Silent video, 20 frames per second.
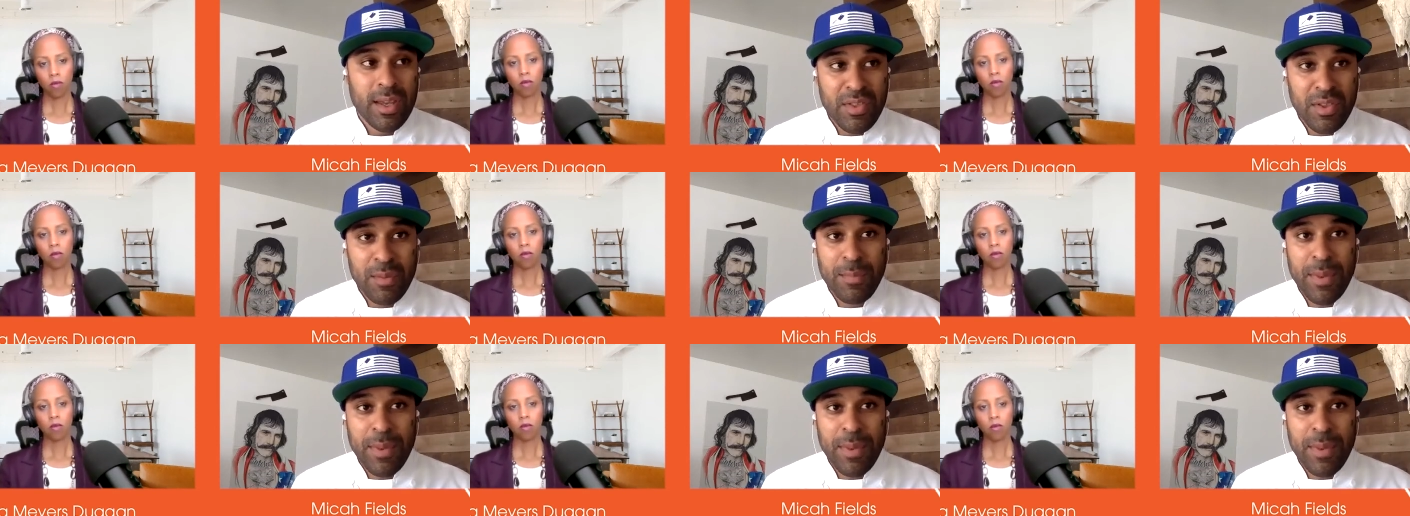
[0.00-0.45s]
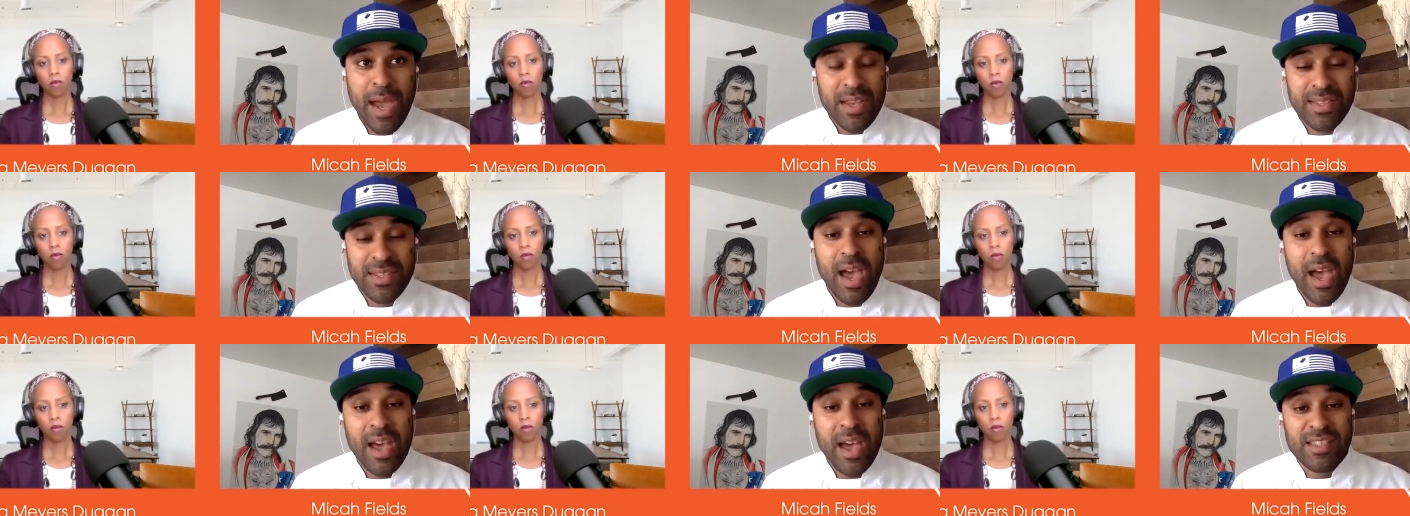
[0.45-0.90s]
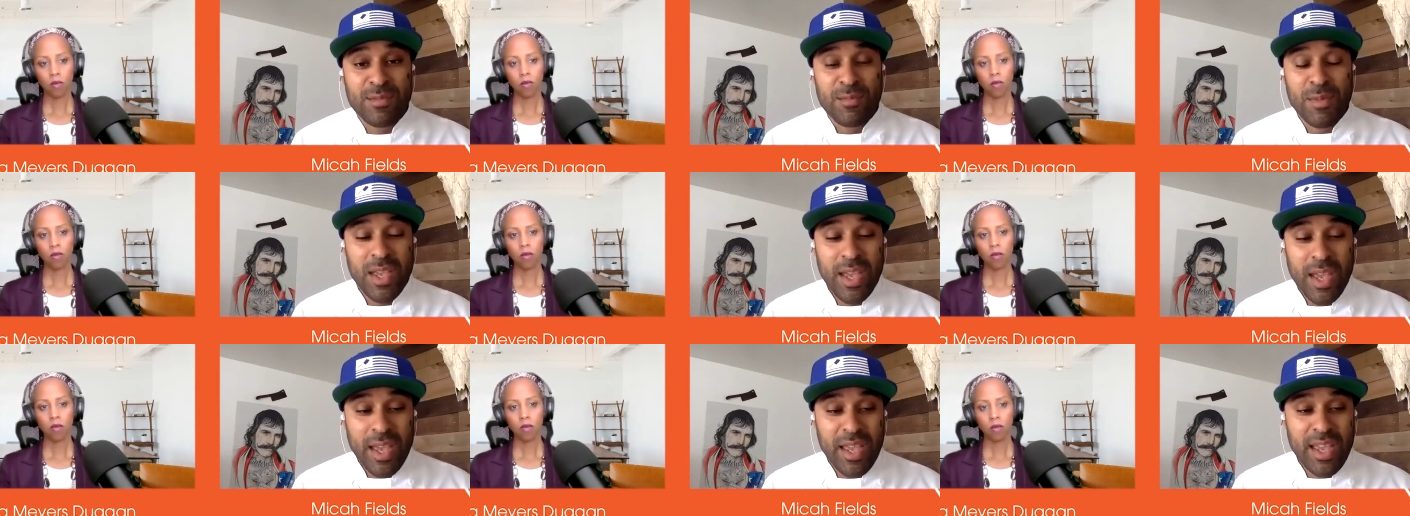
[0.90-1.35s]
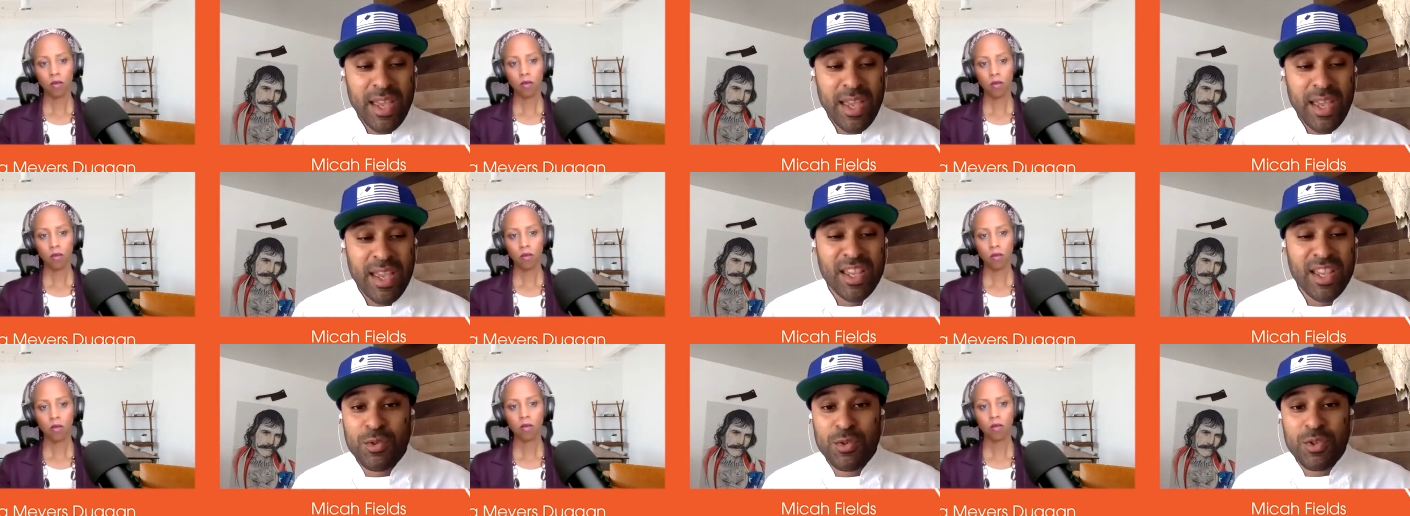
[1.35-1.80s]
Speaker 1: in the past ask me,
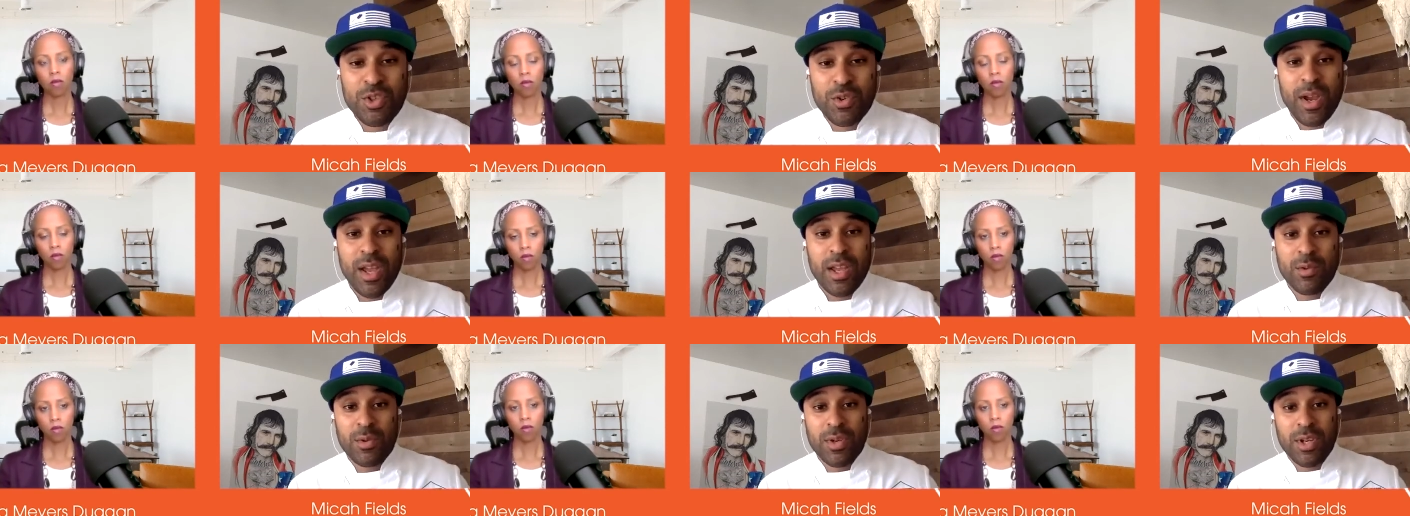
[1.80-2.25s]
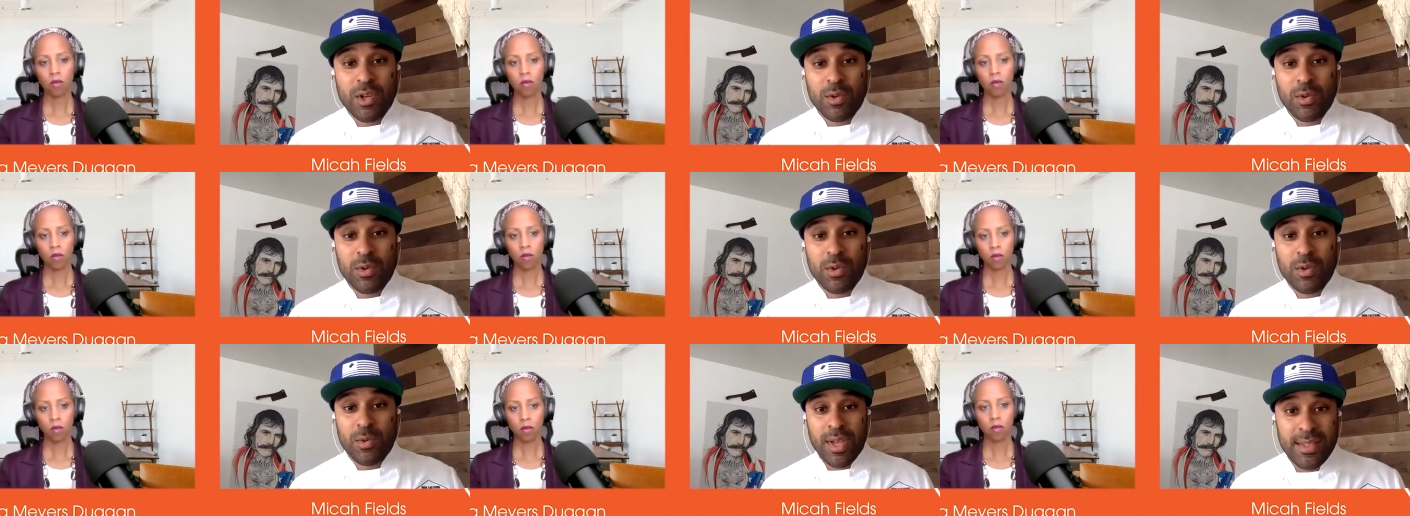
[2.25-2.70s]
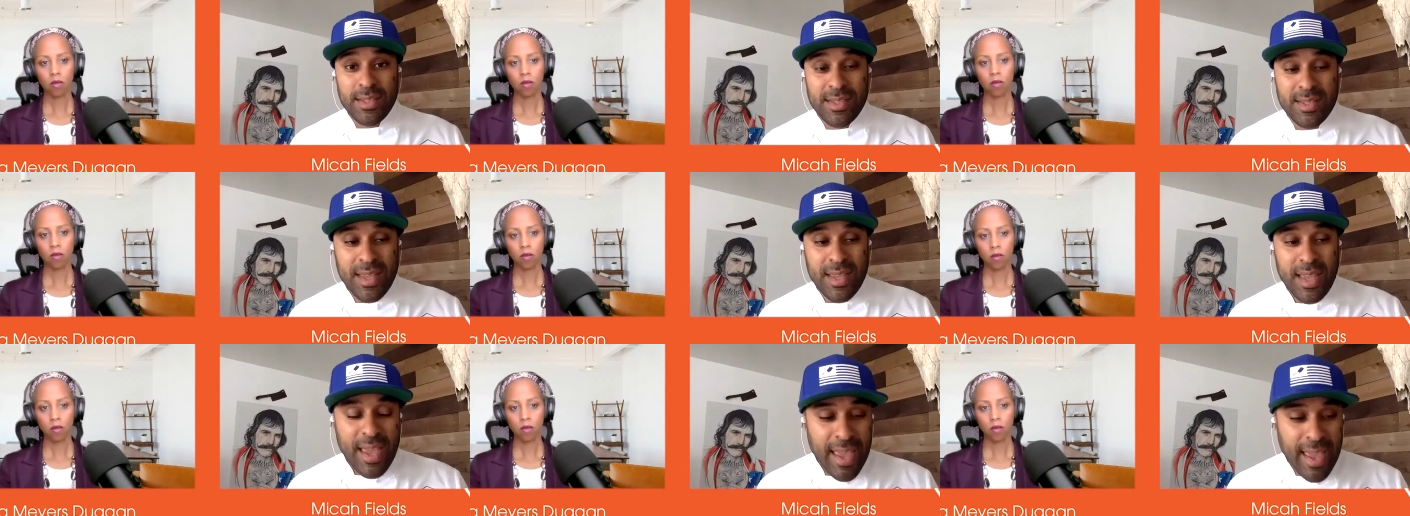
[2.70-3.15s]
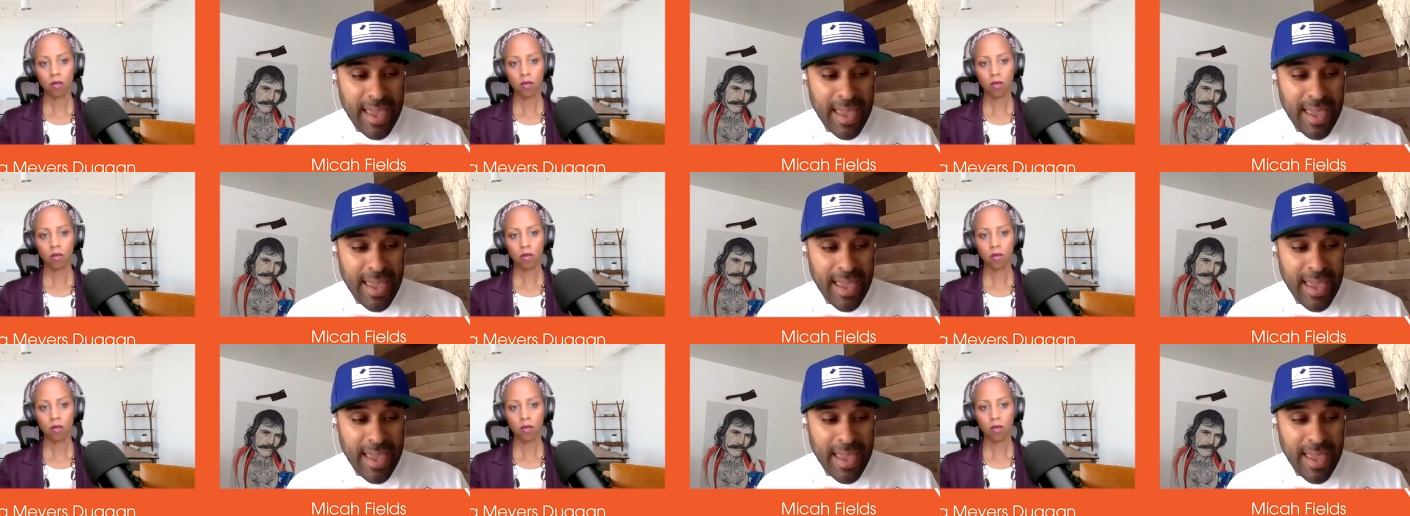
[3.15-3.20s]
hey, can you try and recreate